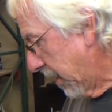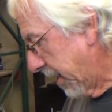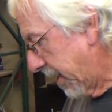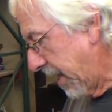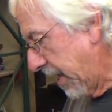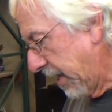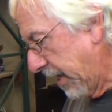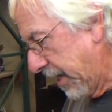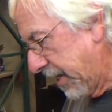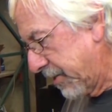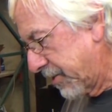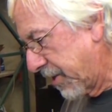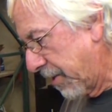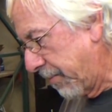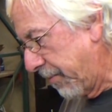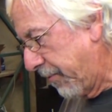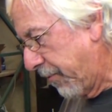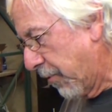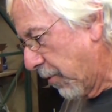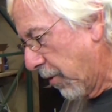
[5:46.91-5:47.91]
Again, like I
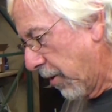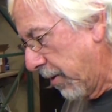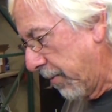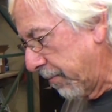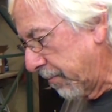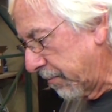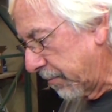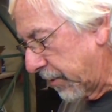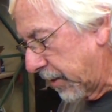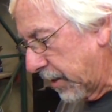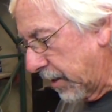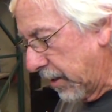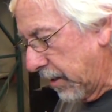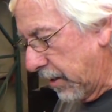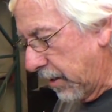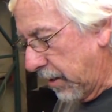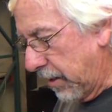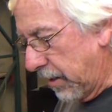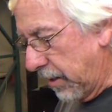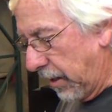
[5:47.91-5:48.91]
said before,
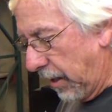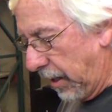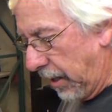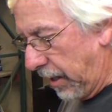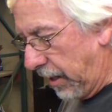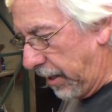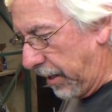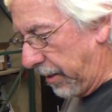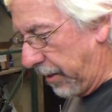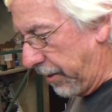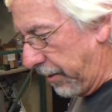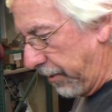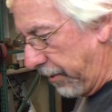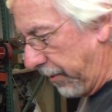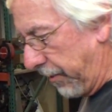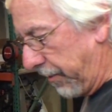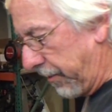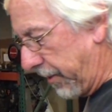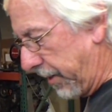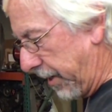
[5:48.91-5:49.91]
the
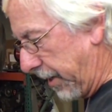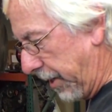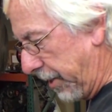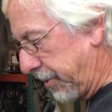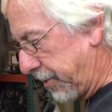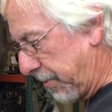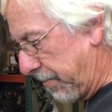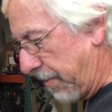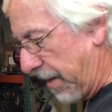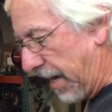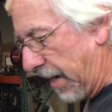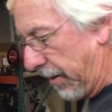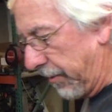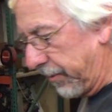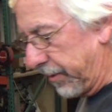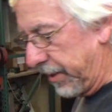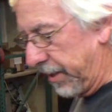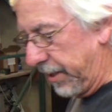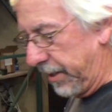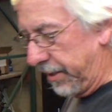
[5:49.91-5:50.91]
engine
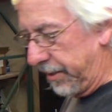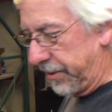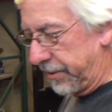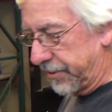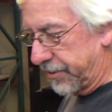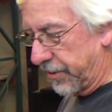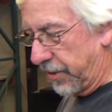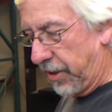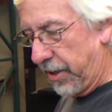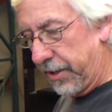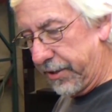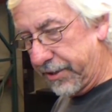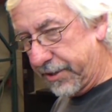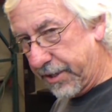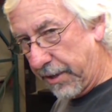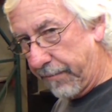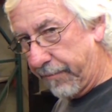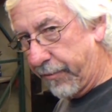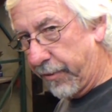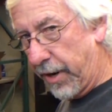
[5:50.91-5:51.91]
mount is on the
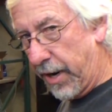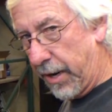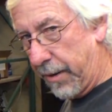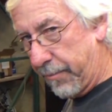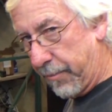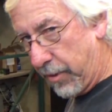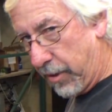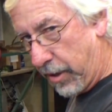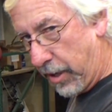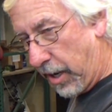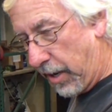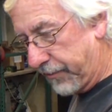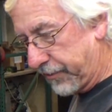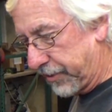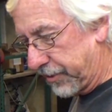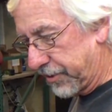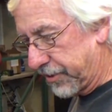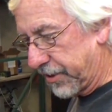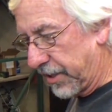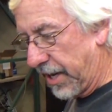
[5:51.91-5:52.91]
subframe off
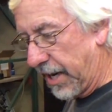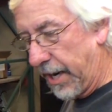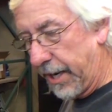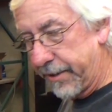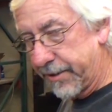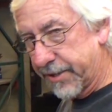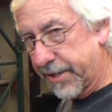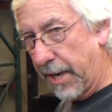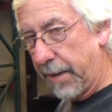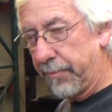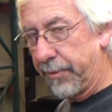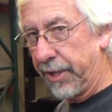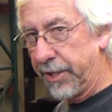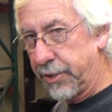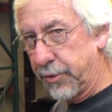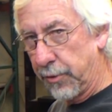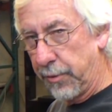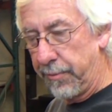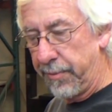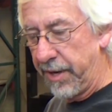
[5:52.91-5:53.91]
to the side, same
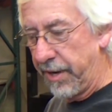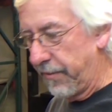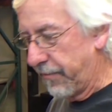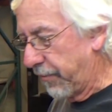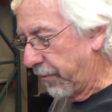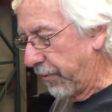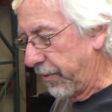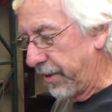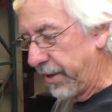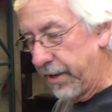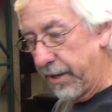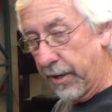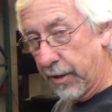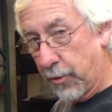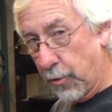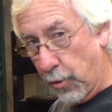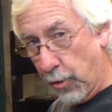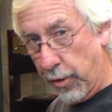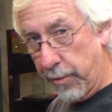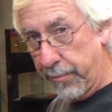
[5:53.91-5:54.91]
place it would be for the
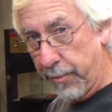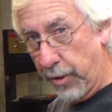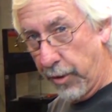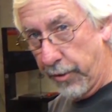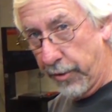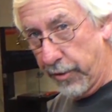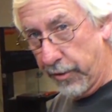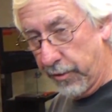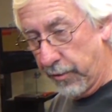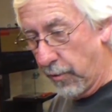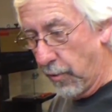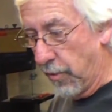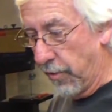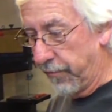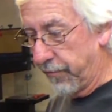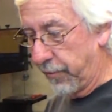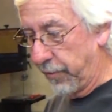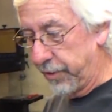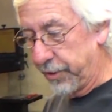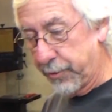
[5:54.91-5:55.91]
Accord motor
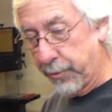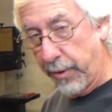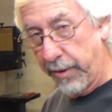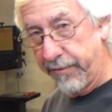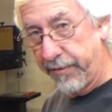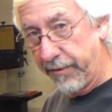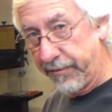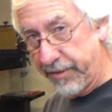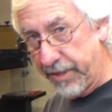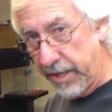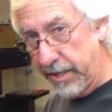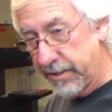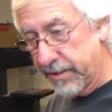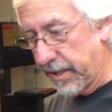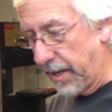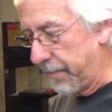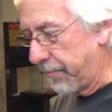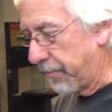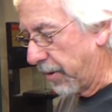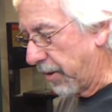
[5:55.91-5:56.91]
or for the 2015
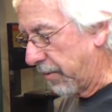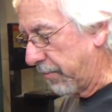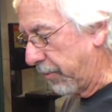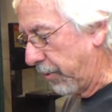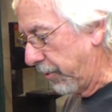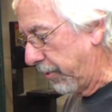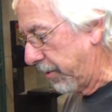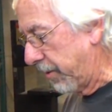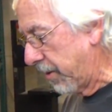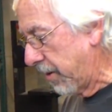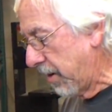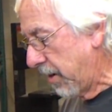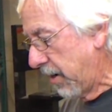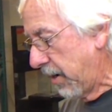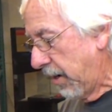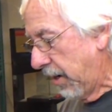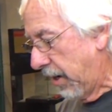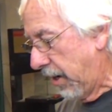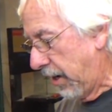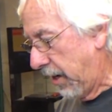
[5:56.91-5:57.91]
Type R motor
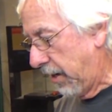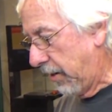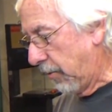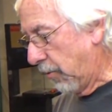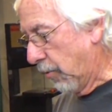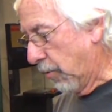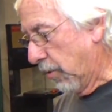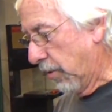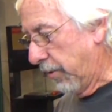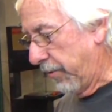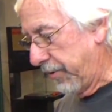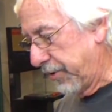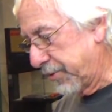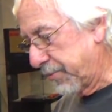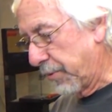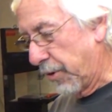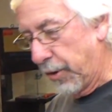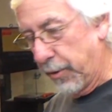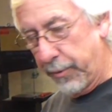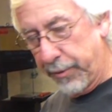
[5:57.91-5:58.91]
or
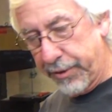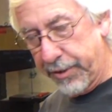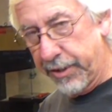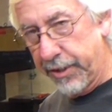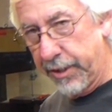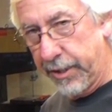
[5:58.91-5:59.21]
this motor with